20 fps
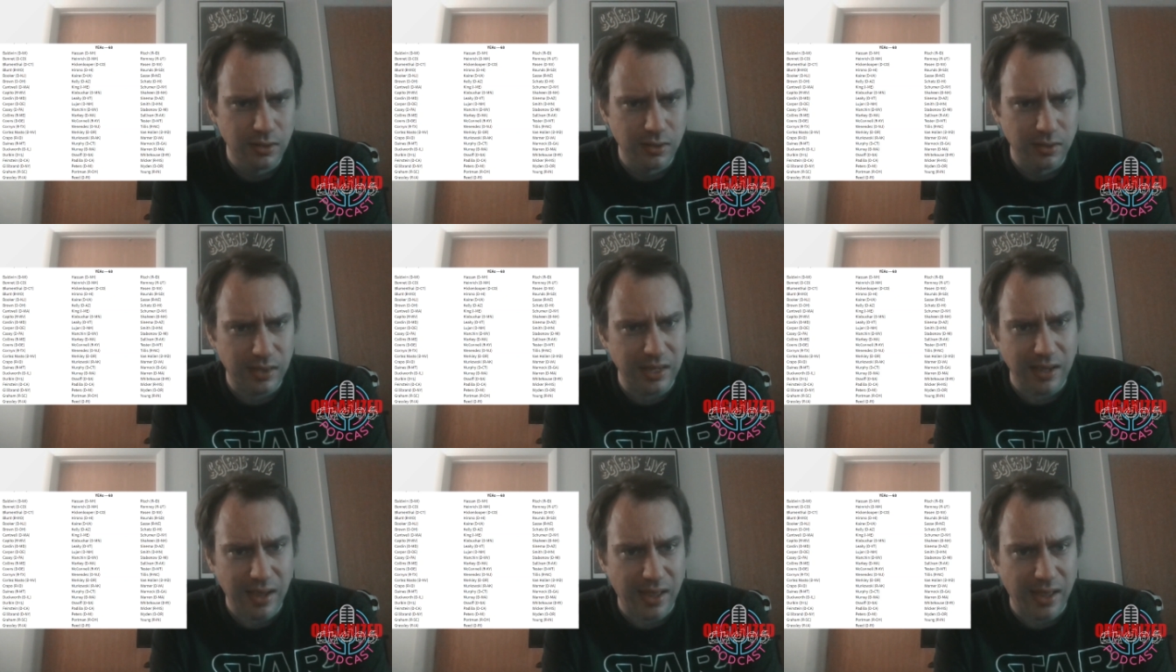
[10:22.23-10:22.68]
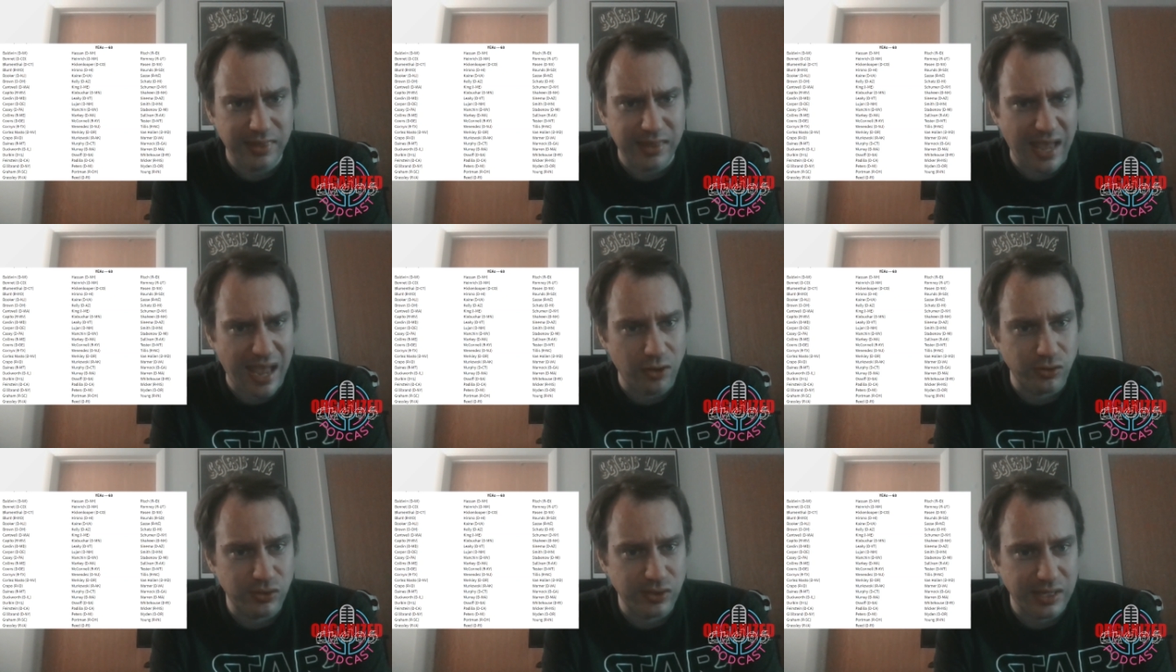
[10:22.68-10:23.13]
Thank God the
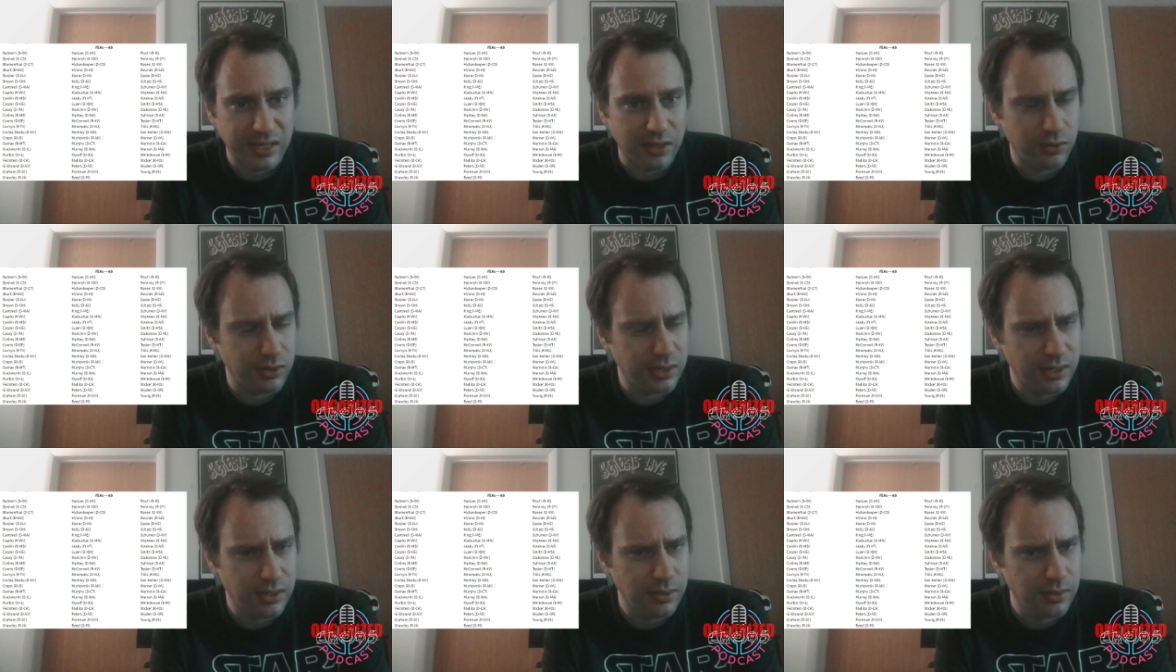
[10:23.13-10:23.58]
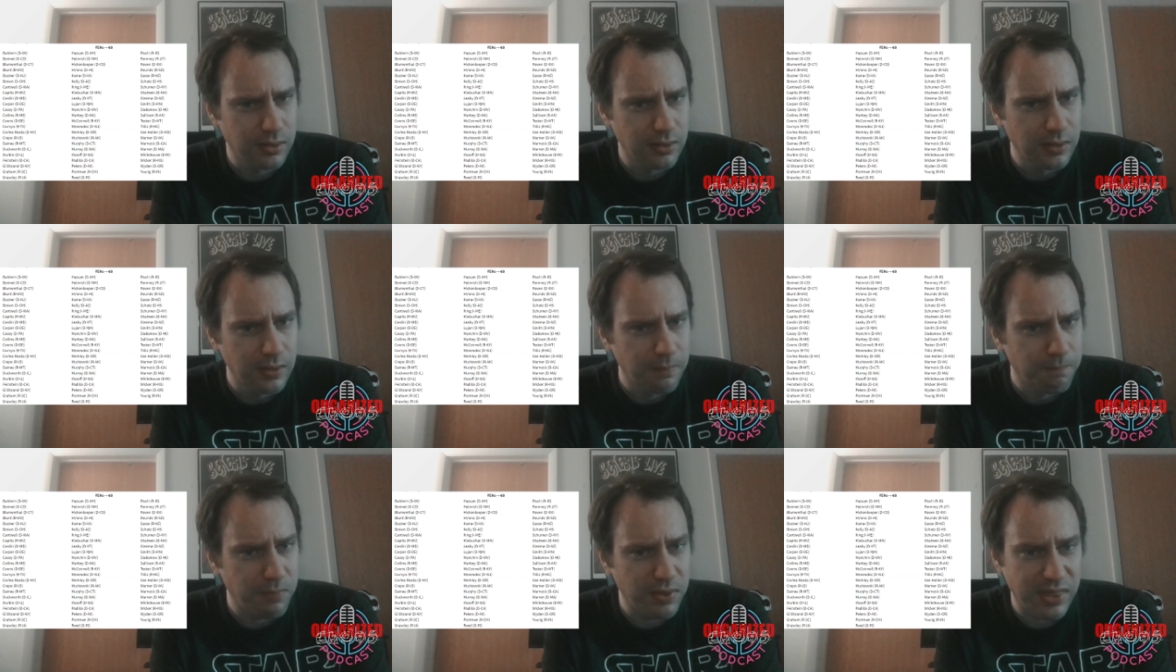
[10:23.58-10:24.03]
House killed it.
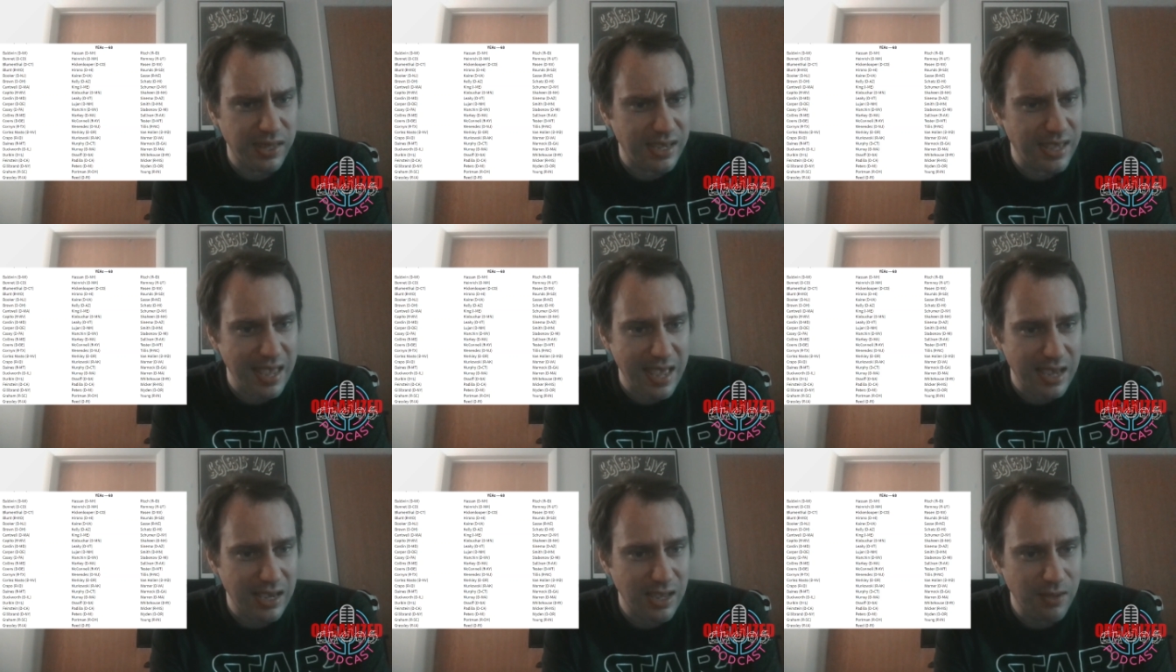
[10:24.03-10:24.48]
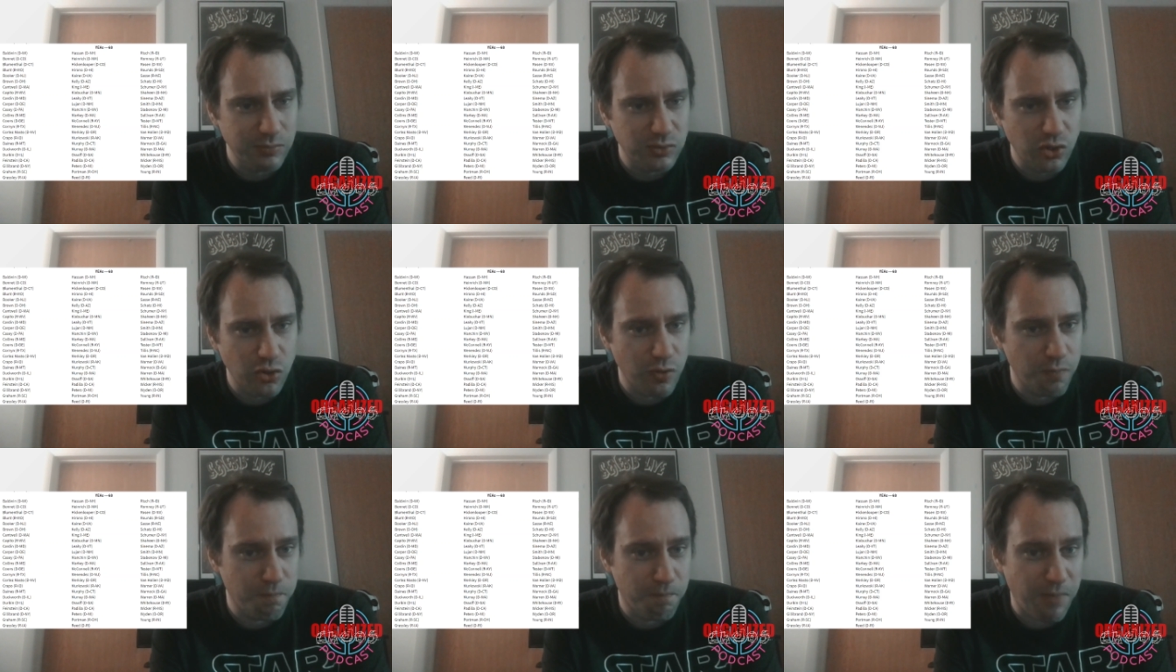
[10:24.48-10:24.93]
But they can't come
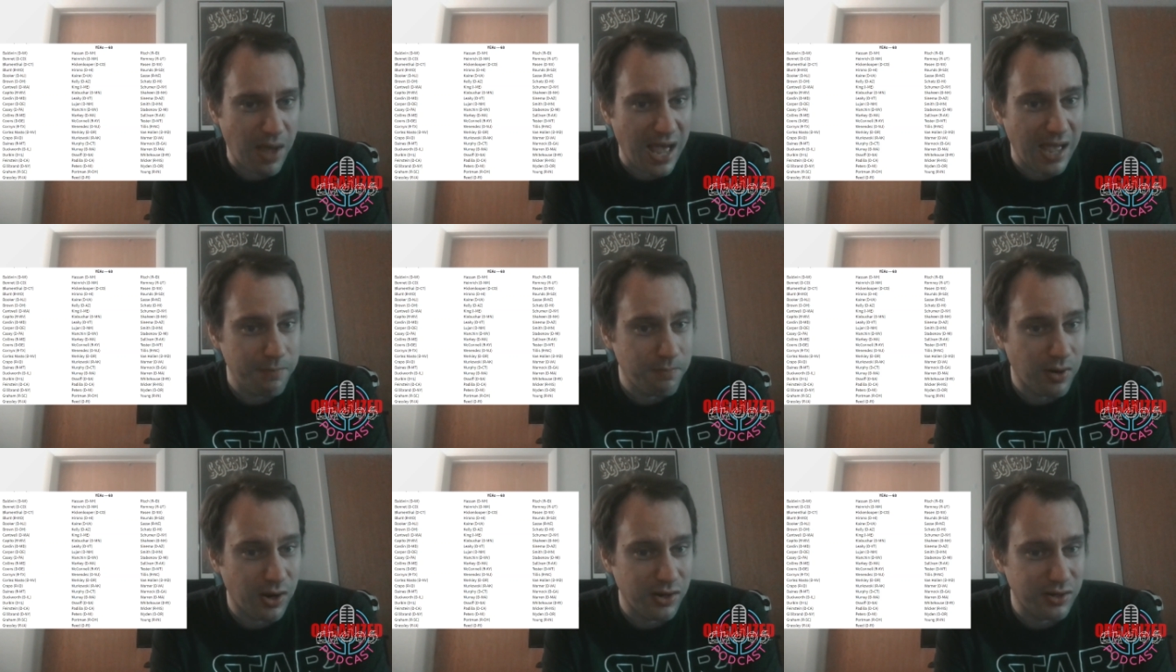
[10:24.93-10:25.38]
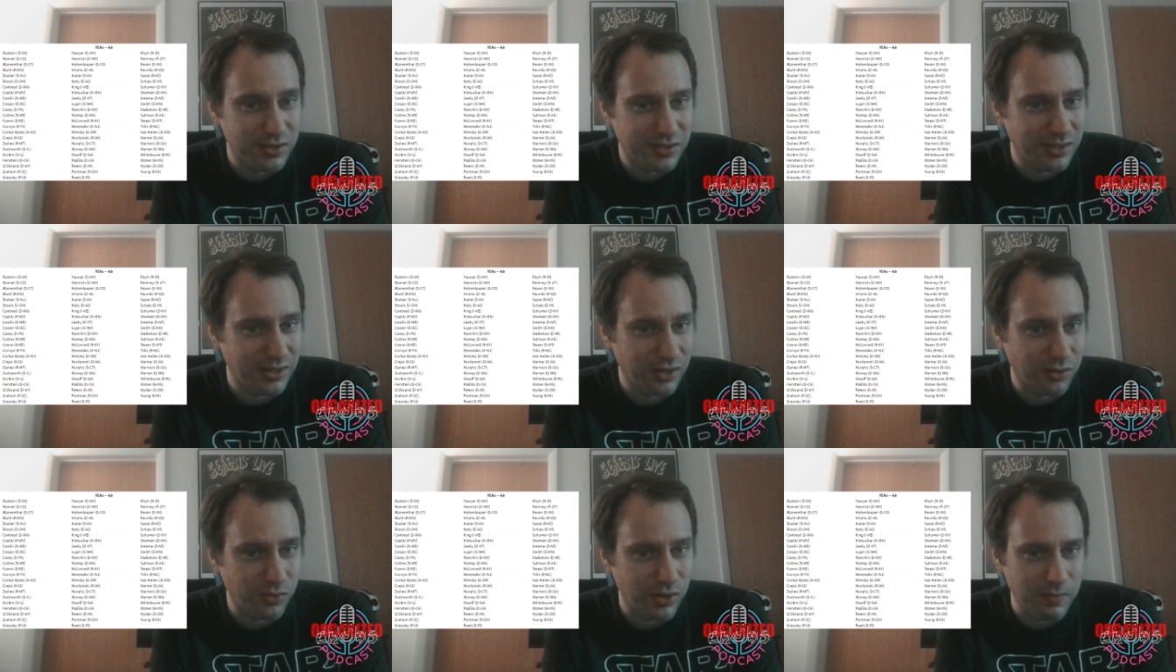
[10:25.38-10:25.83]
to a
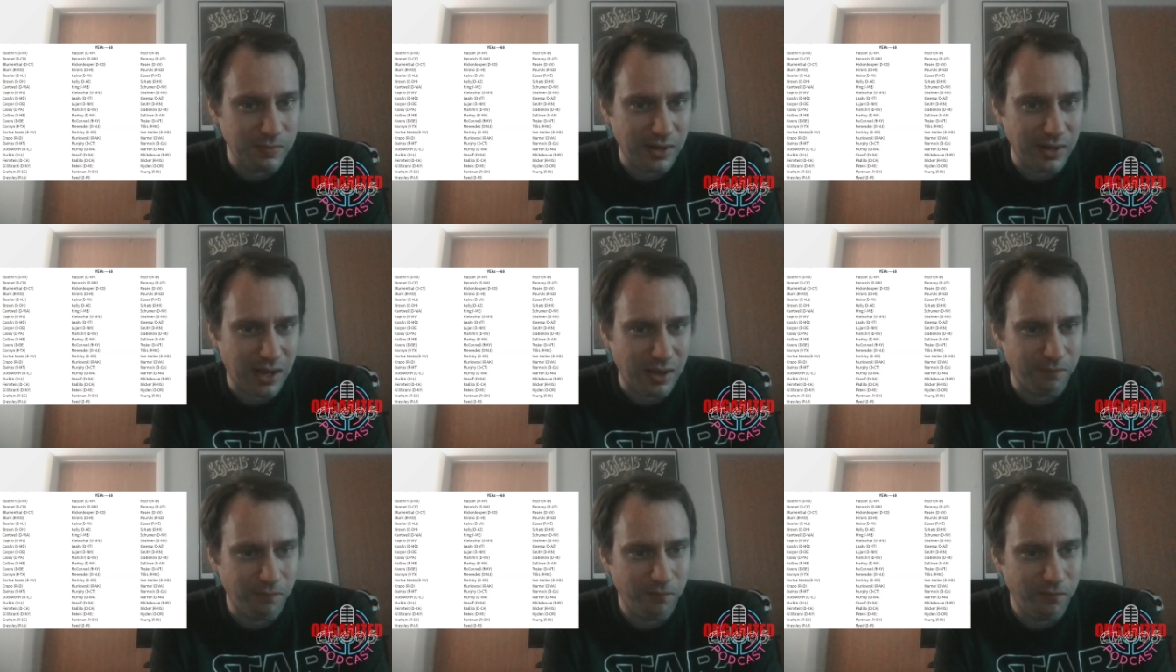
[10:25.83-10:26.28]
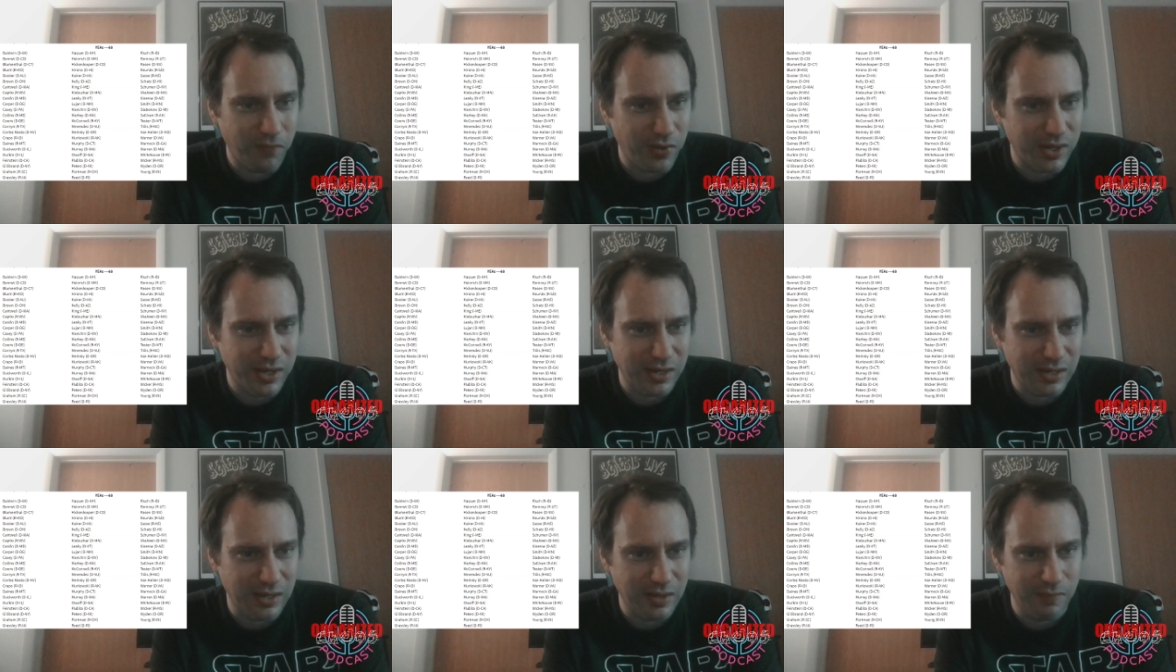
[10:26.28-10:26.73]
bipartisan agreement on
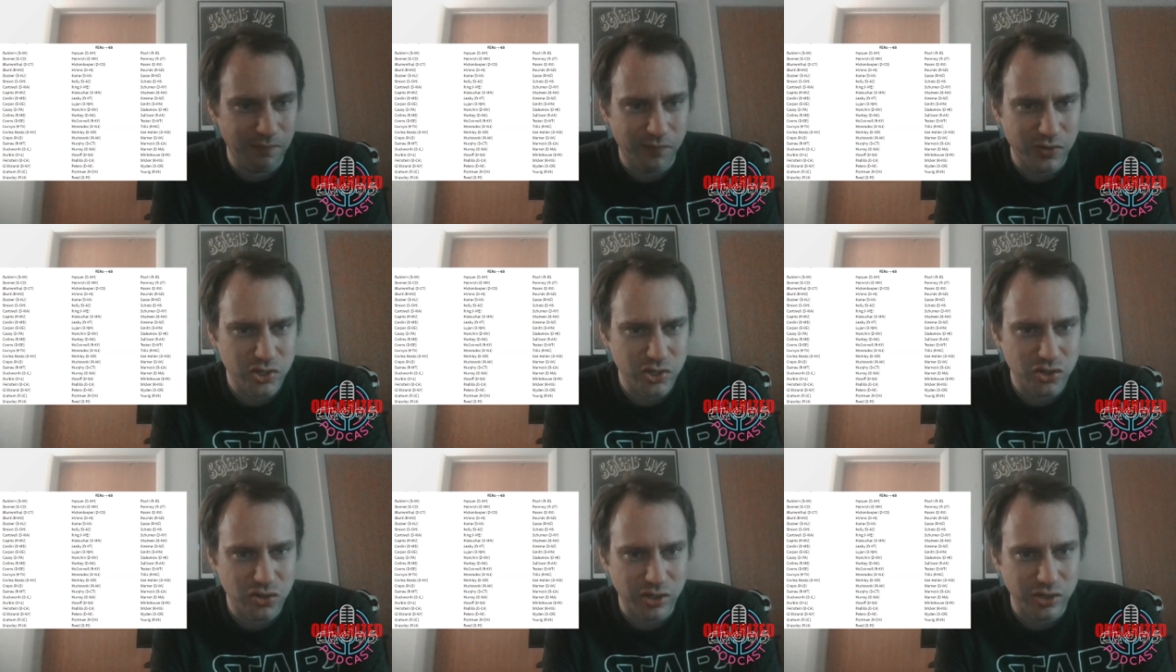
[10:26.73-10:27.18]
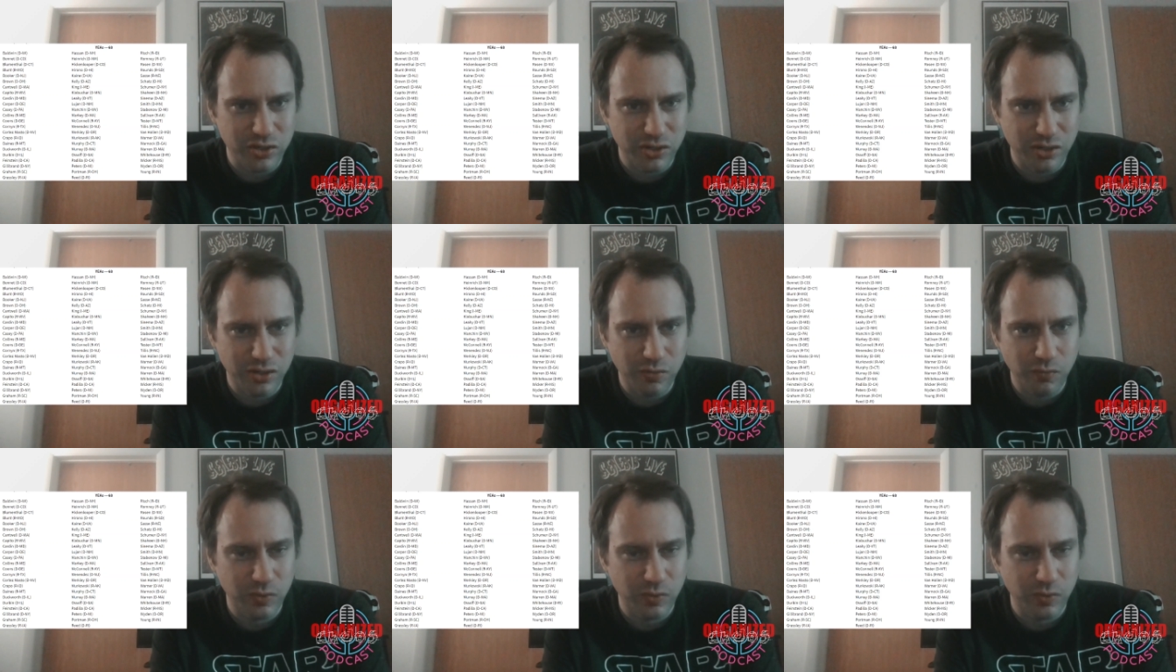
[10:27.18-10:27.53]
fucking infrastructure,